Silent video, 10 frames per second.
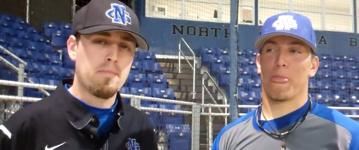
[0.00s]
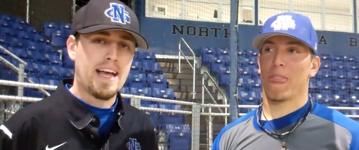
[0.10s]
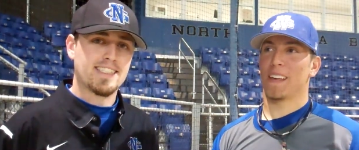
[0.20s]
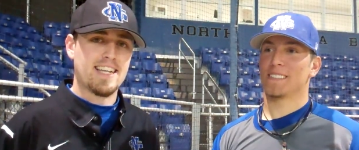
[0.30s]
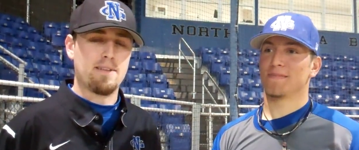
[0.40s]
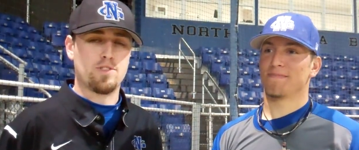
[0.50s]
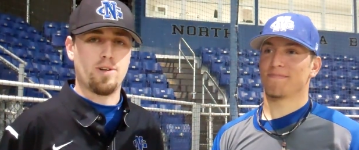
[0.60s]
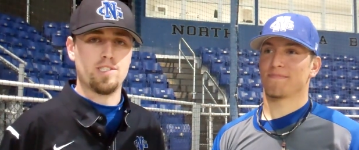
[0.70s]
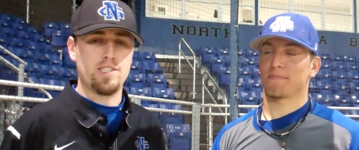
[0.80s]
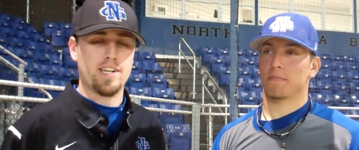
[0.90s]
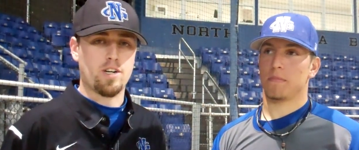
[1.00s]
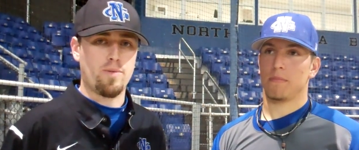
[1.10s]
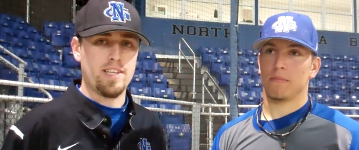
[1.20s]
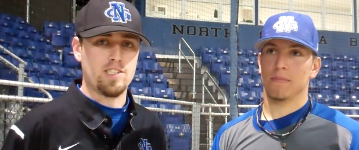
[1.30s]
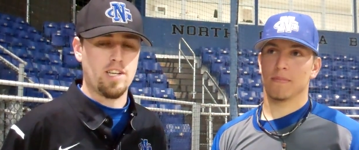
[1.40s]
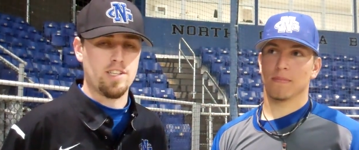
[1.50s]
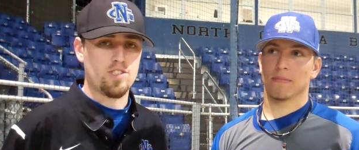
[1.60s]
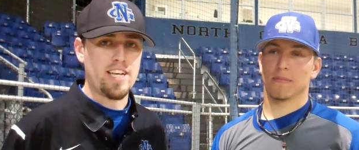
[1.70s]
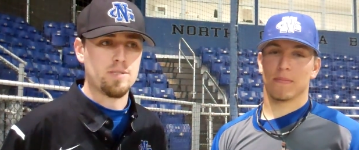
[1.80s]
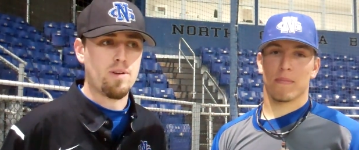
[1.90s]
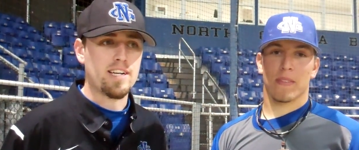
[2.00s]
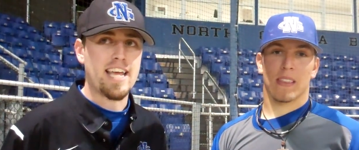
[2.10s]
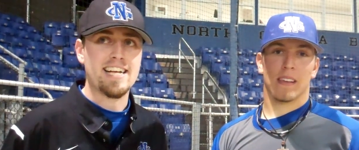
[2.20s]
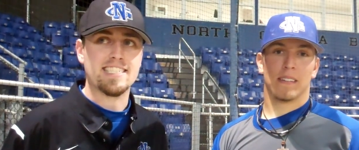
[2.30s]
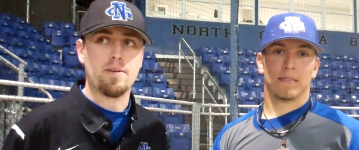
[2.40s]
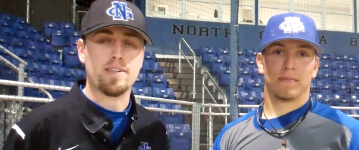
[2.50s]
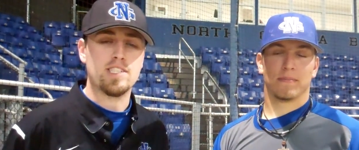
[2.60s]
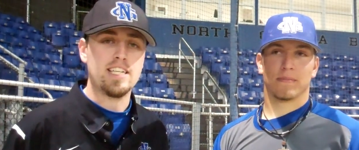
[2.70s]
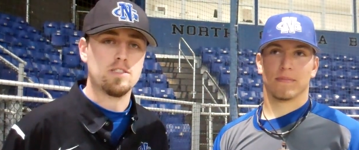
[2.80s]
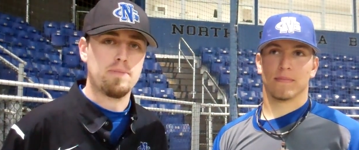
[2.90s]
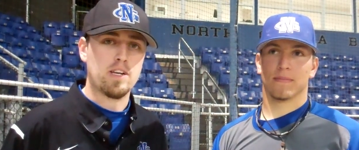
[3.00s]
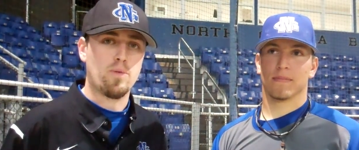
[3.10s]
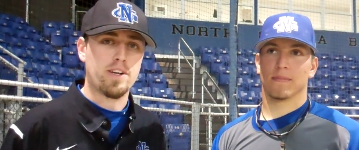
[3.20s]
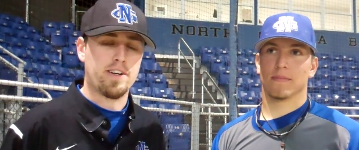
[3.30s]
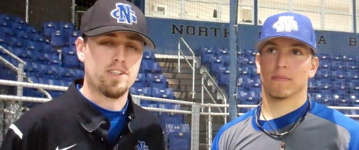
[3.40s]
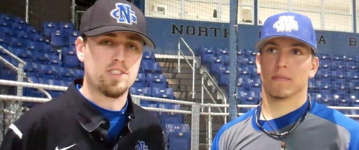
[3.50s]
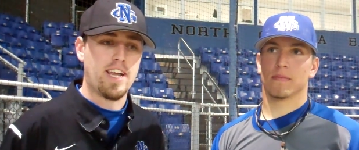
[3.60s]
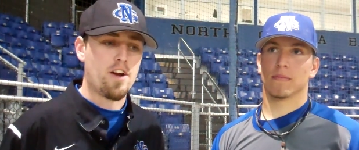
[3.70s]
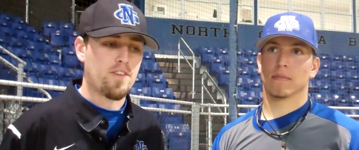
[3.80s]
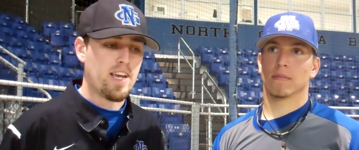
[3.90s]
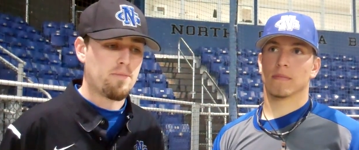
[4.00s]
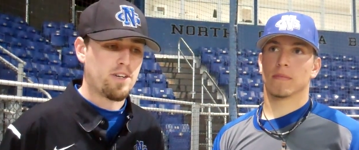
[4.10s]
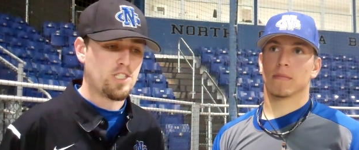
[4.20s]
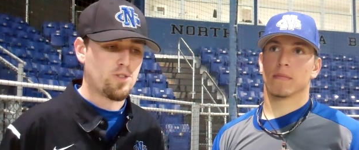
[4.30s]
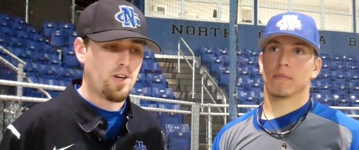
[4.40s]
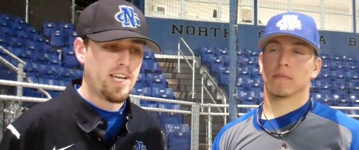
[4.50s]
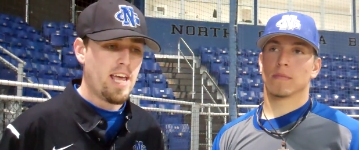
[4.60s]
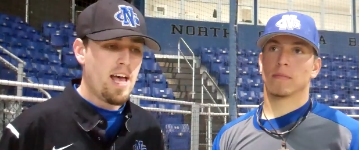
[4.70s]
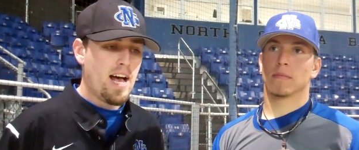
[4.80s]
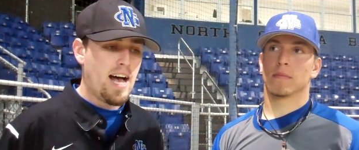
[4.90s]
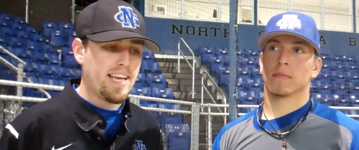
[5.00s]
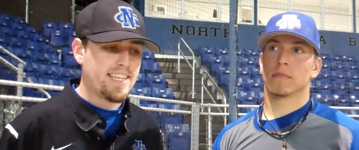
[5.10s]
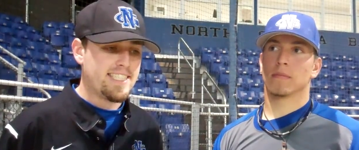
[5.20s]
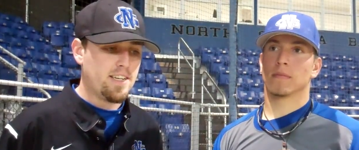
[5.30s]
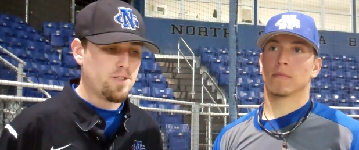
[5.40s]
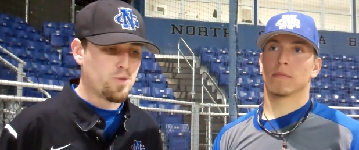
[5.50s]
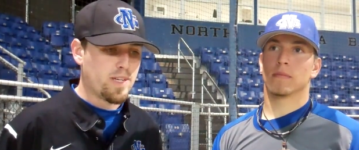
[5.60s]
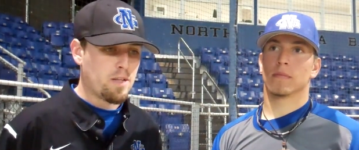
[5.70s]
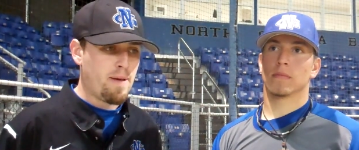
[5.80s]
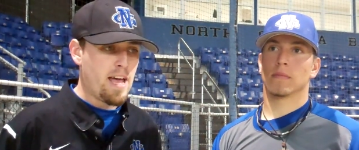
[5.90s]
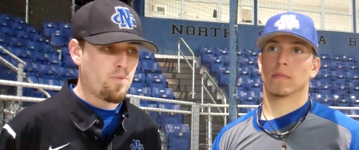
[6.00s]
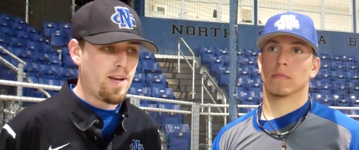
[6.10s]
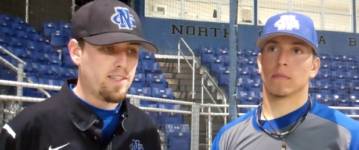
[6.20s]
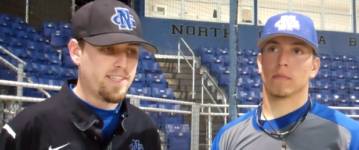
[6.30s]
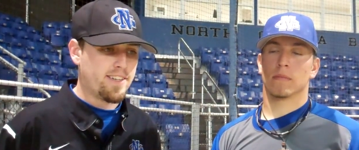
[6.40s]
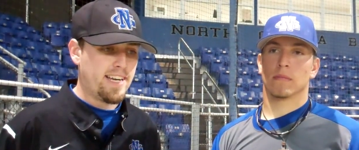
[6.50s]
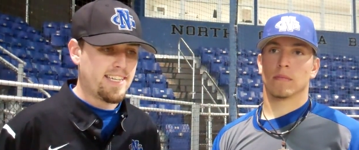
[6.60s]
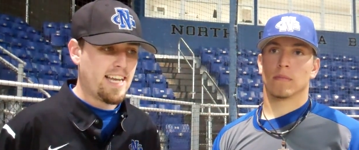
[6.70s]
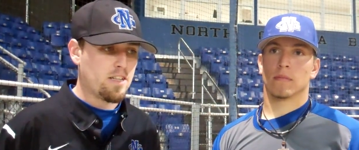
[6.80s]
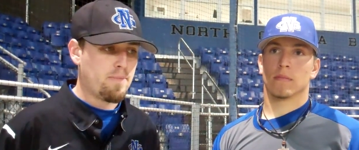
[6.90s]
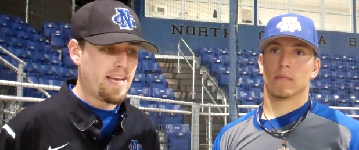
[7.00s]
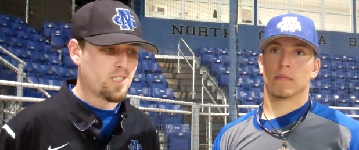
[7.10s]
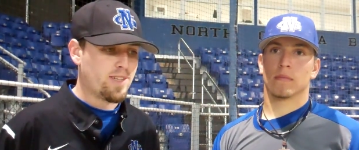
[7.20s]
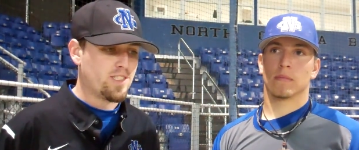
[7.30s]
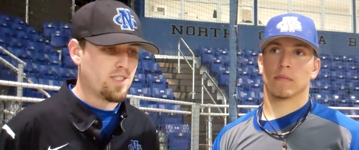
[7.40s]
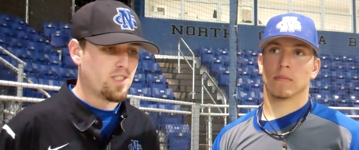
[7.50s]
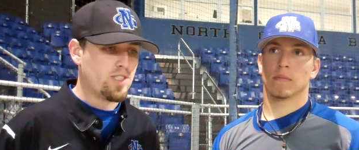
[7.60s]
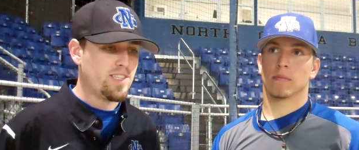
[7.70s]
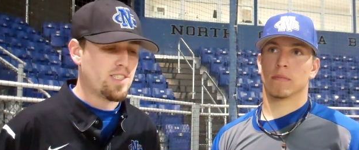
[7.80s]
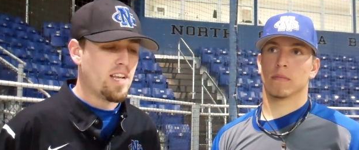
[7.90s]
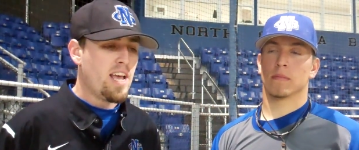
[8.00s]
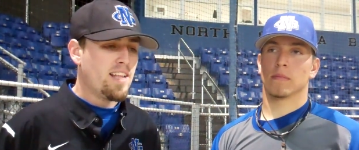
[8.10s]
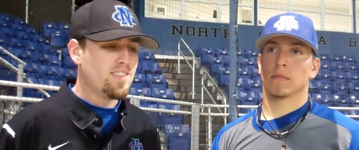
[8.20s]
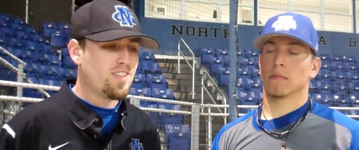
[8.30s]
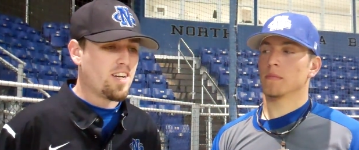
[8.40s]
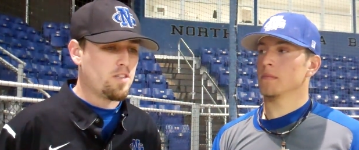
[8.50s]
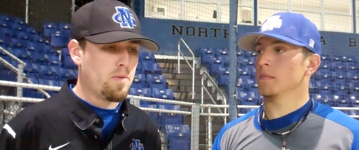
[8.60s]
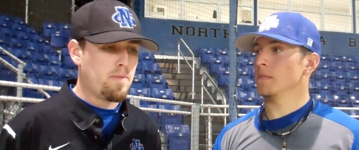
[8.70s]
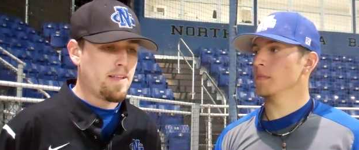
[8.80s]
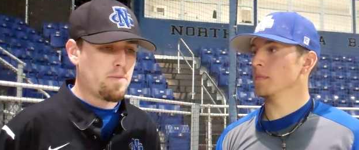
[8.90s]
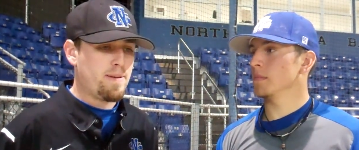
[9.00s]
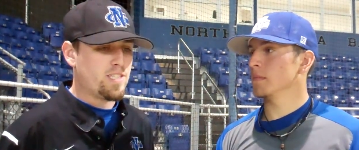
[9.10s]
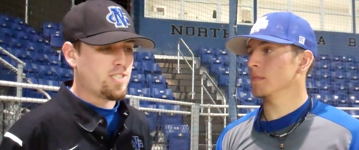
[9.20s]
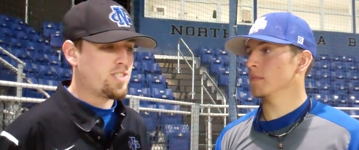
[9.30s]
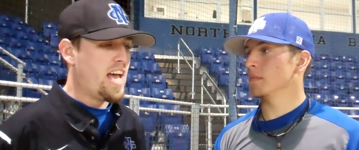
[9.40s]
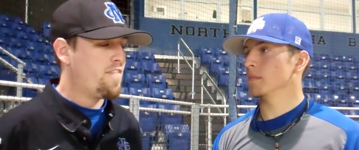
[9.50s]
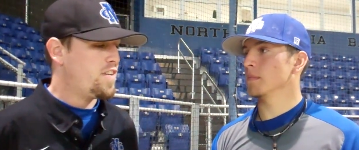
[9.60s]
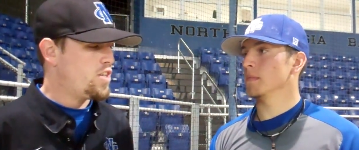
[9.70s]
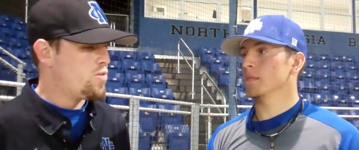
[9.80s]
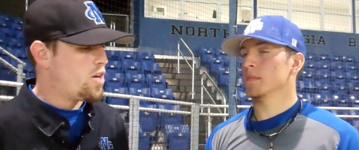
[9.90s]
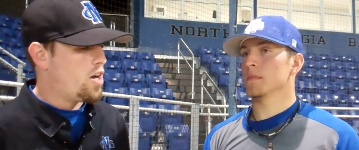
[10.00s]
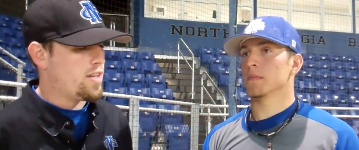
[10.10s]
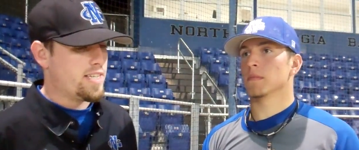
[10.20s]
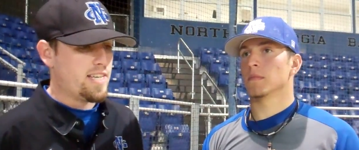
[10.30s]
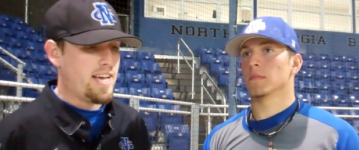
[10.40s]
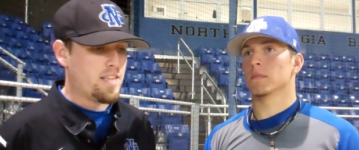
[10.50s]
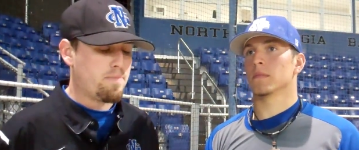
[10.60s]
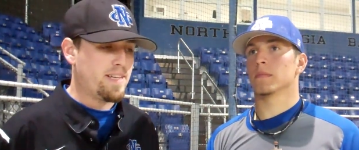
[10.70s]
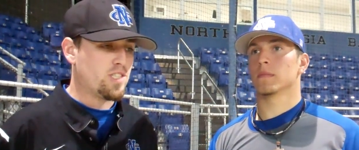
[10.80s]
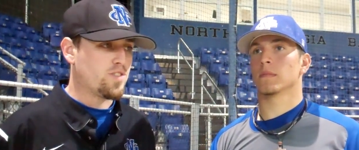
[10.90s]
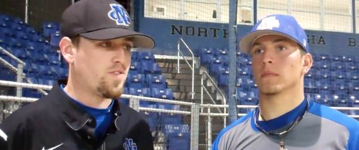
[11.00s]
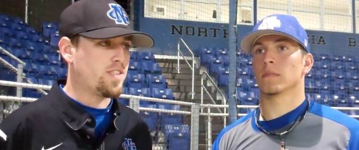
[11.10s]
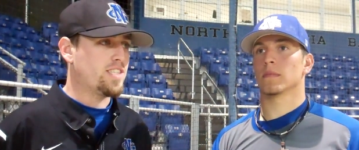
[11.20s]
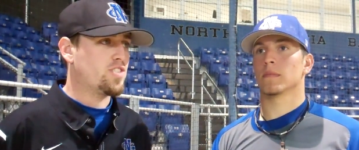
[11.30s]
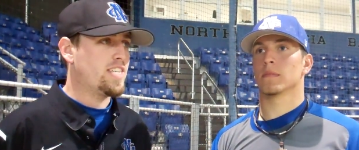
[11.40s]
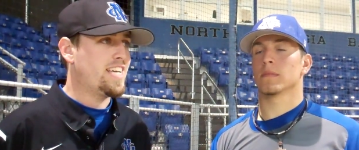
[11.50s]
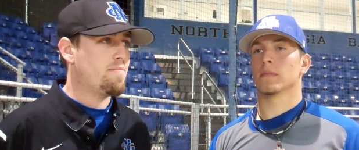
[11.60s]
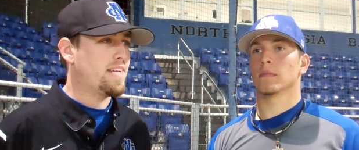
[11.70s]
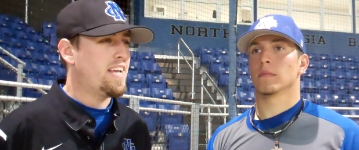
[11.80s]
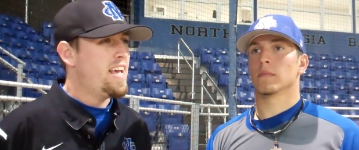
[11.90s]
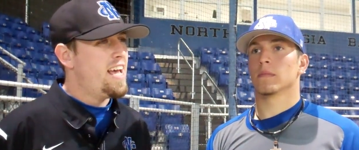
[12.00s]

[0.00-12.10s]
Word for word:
Speaker 1: Action out Troy Snitker with us on the Saints Broadcast Network. Saints a big winner here today over Emory Troy. Uh, he continued to swing the bat well here, heading down the back stretch of the season. Let's talk a little bit about the pitching staff and you calling uh, the pitches for this team. And